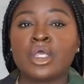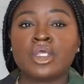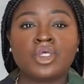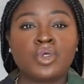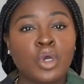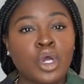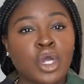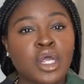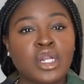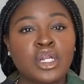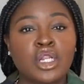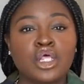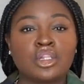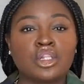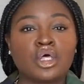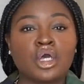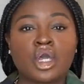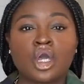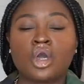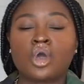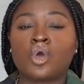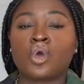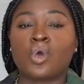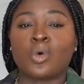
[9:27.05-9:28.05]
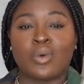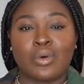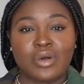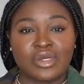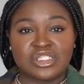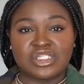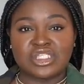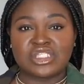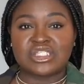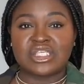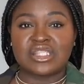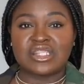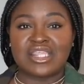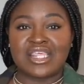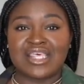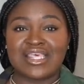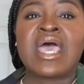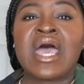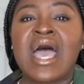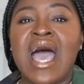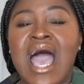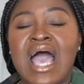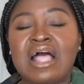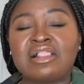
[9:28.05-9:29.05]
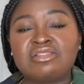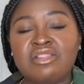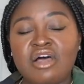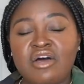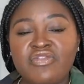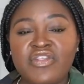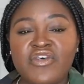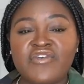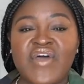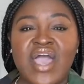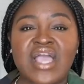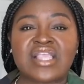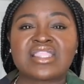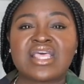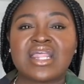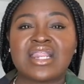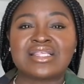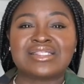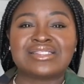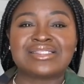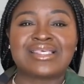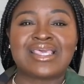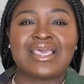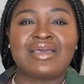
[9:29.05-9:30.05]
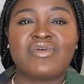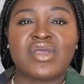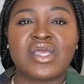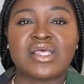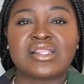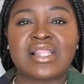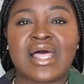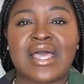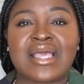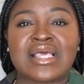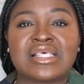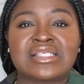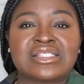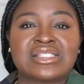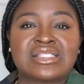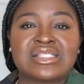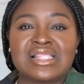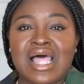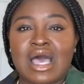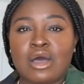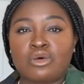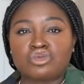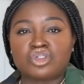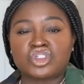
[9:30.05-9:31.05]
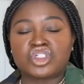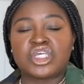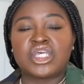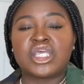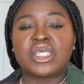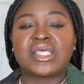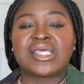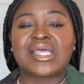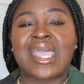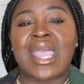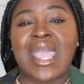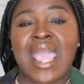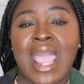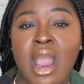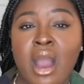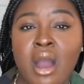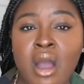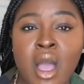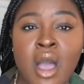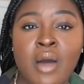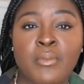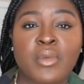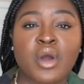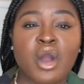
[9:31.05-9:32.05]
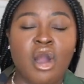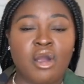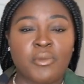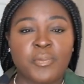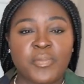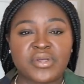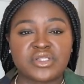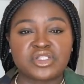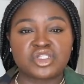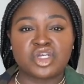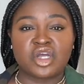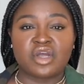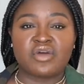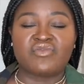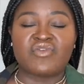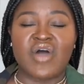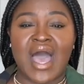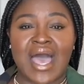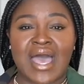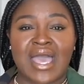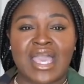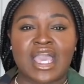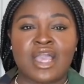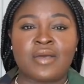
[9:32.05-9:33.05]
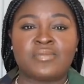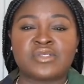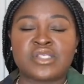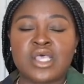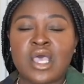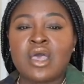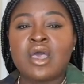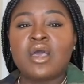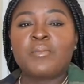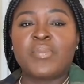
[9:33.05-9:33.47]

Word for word: You're gonna look gorgeous in this. I love the fact that it's giving like slouchy um, carpenter vibes,